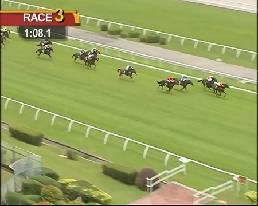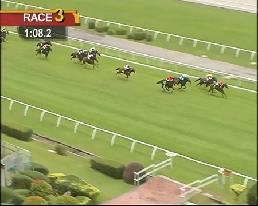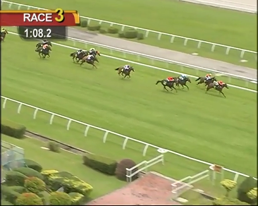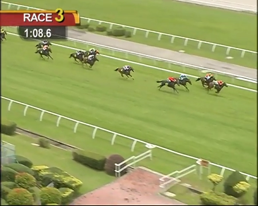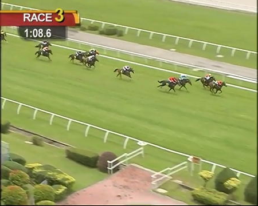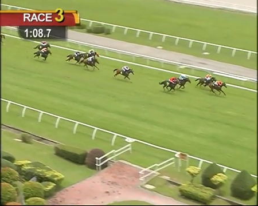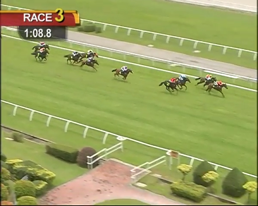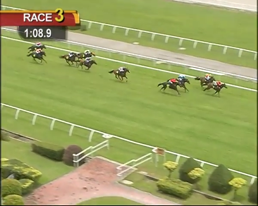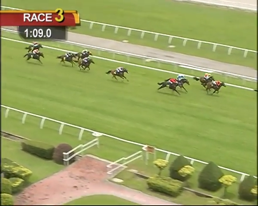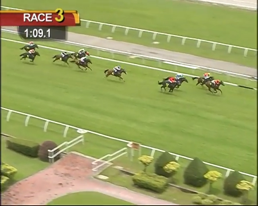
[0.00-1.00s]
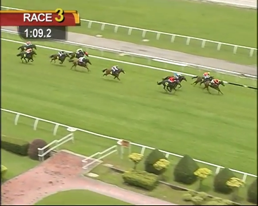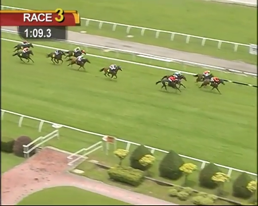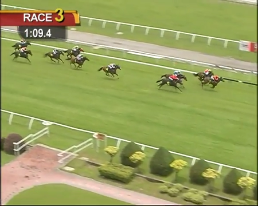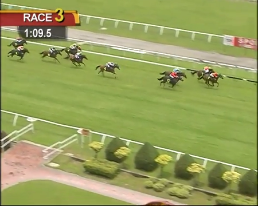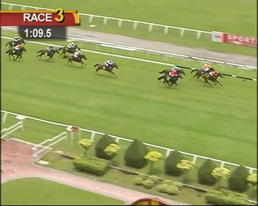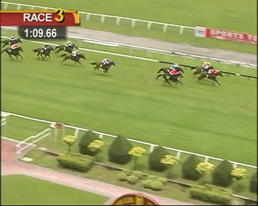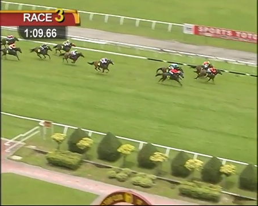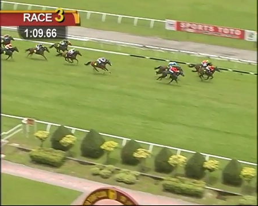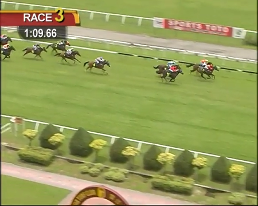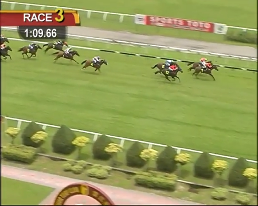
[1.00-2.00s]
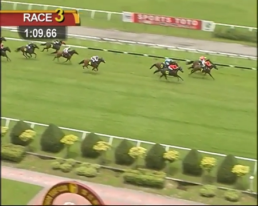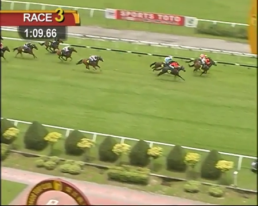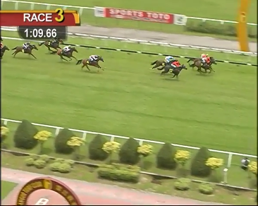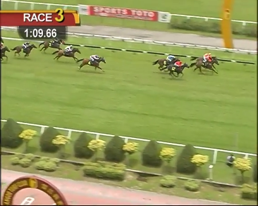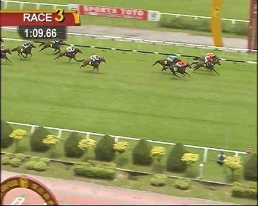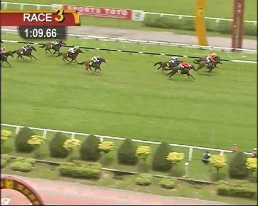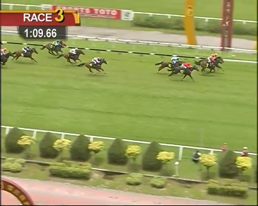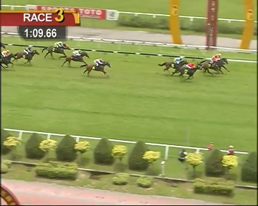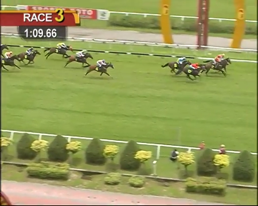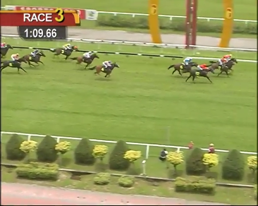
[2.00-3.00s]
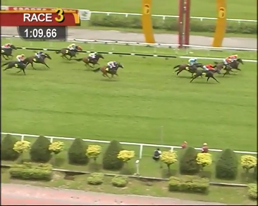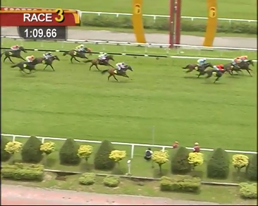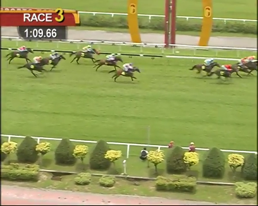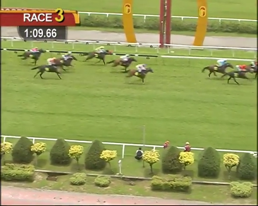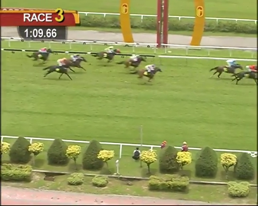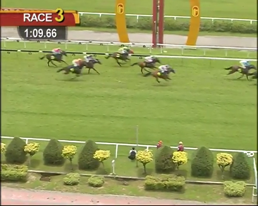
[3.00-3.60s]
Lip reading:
No face is visible, so there are no lips to read.